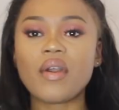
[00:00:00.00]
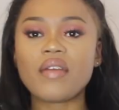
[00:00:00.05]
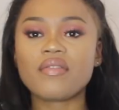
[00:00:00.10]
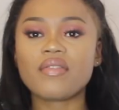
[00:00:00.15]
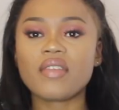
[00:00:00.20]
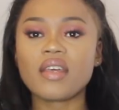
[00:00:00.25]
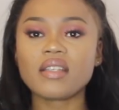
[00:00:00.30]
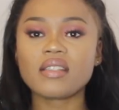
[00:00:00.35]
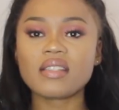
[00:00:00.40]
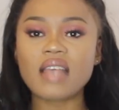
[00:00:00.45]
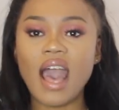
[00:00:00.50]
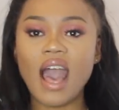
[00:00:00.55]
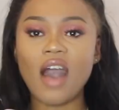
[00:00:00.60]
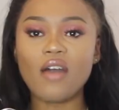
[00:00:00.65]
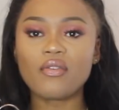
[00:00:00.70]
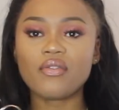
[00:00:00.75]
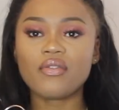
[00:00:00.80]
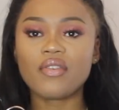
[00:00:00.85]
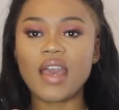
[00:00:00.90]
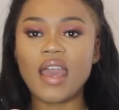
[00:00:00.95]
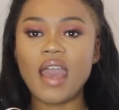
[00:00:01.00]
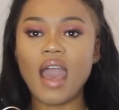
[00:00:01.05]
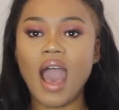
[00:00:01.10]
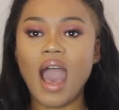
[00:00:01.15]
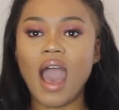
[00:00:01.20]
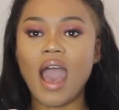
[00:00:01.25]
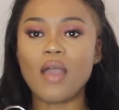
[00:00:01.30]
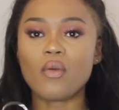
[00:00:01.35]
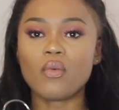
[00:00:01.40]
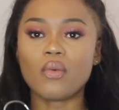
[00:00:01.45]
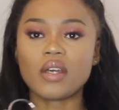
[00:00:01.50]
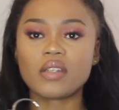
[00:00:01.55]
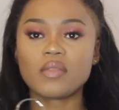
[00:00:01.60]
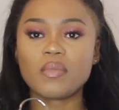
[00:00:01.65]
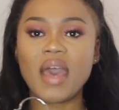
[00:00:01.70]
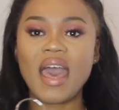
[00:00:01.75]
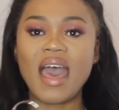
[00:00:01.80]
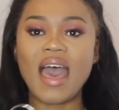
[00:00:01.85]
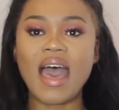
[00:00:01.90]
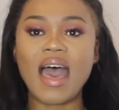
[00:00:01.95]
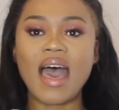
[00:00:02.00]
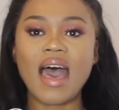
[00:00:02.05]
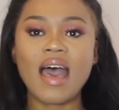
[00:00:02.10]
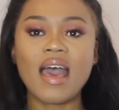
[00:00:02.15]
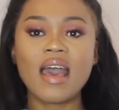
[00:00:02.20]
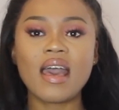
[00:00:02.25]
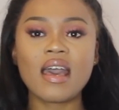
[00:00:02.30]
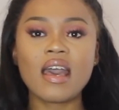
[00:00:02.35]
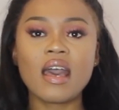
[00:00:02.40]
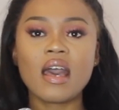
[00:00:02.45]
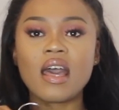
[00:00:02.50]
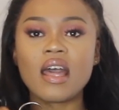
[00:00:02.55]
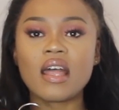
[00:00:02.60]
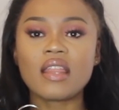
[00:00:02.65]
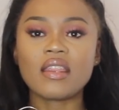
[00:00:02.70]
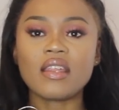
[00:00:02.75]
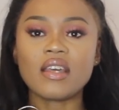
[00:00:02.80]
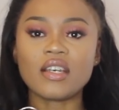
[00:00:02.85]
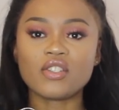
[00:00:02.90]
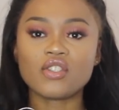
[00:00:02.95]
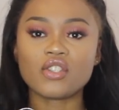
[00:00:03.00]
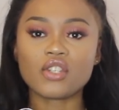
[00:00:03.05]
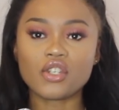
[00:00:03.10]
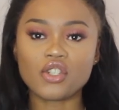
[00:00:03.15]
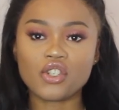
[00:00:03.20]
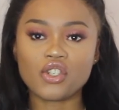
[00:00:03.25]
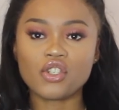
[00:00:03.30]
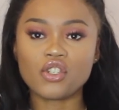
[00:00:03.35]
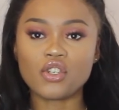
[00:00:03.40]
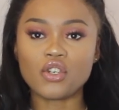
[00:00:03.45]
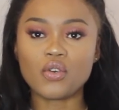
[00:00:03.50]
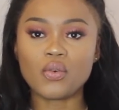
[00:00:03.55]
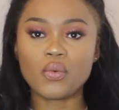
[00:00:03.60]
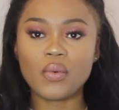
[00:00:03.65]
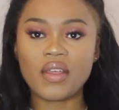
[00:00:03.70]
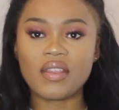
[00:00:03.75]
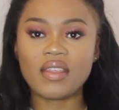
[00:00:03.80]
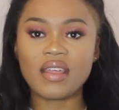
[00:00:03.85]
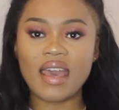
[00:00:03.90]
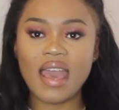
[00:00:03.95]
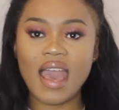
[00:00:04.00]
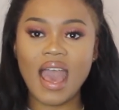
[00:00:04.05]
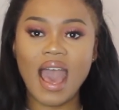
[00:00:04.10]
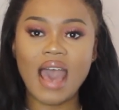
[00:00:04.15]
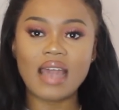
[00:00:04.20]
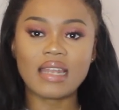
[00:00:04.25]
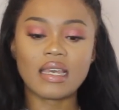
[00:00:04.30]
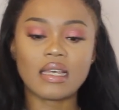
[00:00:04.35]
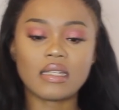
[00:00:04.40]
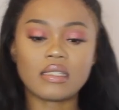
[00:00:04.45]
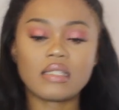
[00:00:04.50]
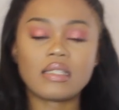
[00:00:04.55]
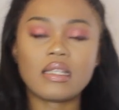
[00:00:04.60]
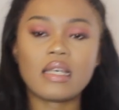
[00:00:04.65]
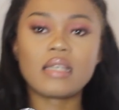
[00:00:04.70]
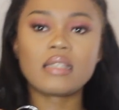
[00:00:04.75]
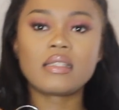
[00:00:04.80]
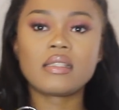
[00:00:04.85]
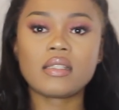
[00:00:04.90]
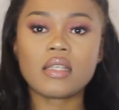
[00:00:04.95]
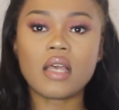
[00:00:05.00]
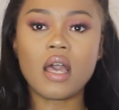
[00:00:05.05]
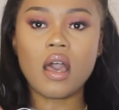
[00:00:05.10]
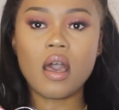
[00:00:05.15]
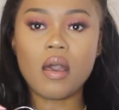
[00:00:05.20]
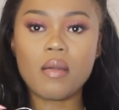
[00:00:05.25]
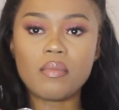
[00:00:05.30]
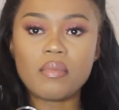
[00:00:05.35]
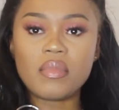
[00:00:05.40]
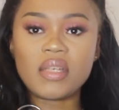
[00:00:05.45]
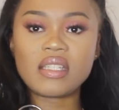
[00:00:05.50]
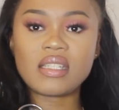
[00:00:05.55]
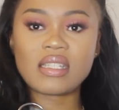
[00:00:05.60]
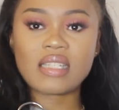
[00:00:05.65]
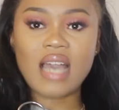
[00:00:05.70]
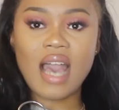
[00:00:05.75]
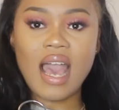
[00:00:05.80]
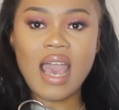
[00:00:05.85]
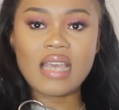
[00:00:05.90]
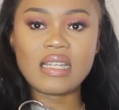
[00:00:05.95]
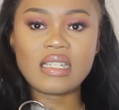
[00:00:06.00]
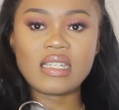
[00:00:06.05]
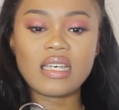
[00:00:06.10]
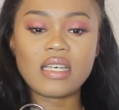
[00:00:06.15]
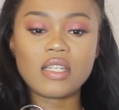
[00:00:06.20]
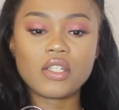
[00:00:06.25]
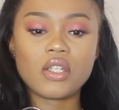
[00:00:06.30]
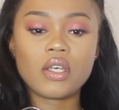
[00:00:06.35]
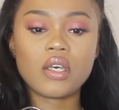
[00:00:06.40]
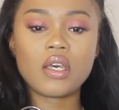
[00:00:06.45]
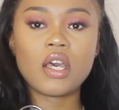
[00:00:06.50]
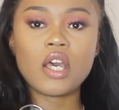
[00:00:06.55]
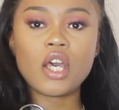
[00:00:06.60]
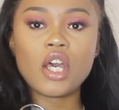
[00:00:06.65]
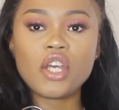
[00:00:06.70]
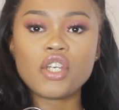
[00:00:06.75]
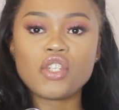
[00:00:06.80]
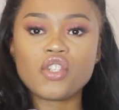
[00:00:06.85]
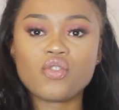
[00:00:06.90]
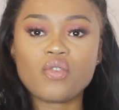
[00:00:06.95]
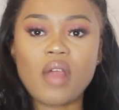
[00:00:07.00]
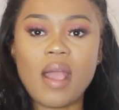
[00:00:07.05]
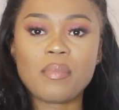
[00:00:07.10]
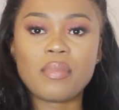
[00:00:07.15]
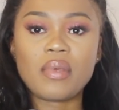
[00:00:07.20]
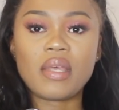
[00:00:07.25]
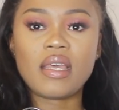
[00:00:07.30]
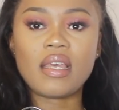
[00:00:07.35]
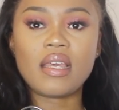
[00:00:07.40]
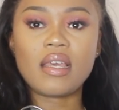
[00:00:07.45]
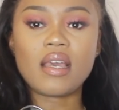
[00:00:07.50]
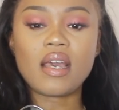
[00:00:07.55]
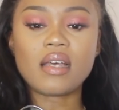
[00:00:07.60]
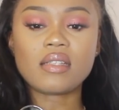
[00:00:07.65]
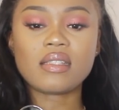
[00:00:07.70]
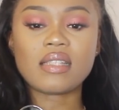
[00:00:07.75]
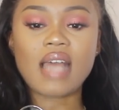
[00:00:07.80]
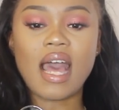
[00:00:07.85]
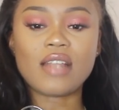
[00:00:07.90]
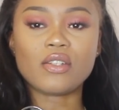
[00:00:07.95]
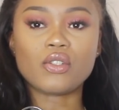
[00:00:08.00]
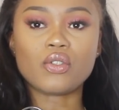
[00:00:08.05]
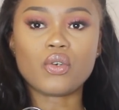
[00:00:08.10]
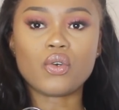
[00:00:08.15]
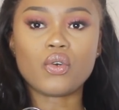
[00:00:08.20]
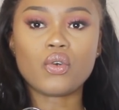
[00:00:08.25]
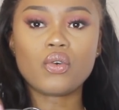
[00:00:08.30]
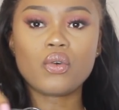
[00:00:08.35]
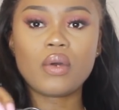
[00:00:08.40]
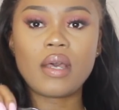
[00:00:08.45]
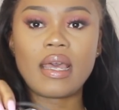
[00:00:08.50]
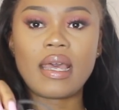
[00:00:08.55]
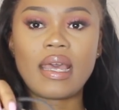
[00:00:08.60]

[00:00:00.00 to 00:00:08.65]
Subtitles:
With this outfit I would pair this shoe with it, and it's this misguided strappy sandal